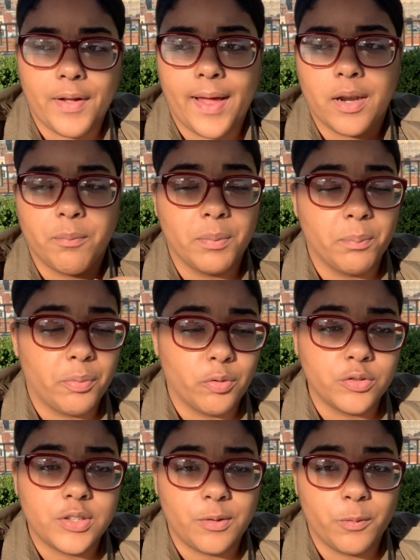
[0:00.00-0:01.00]
I hadn't been
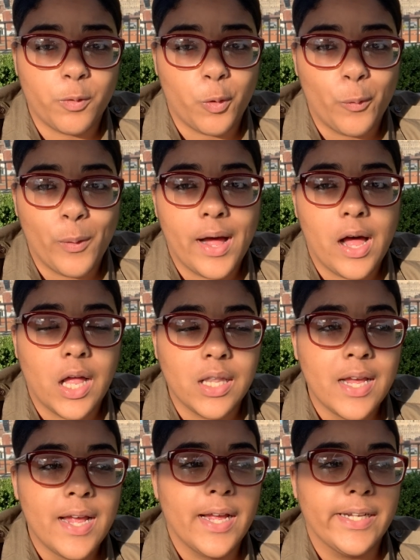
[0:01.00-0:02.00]
posting for a while,
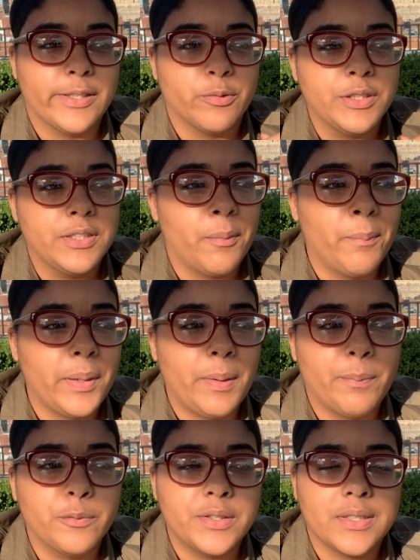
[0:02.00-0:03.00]
and there were some
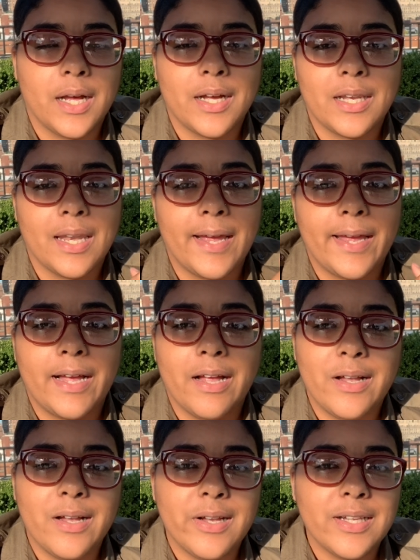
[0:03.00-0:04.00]
people talking like,
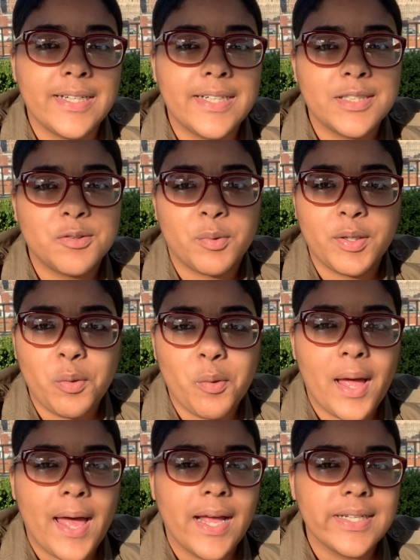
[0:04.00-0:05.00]
oh Liz, where
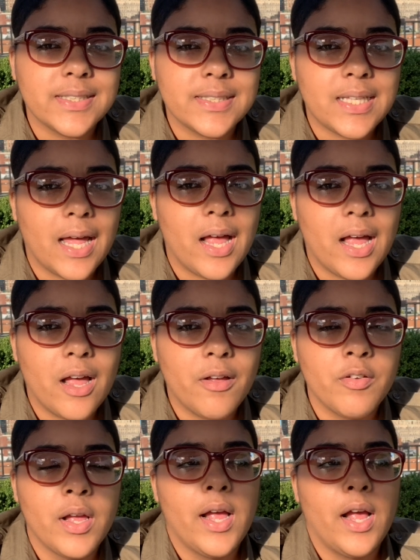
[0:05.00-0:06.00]
you at and stuff.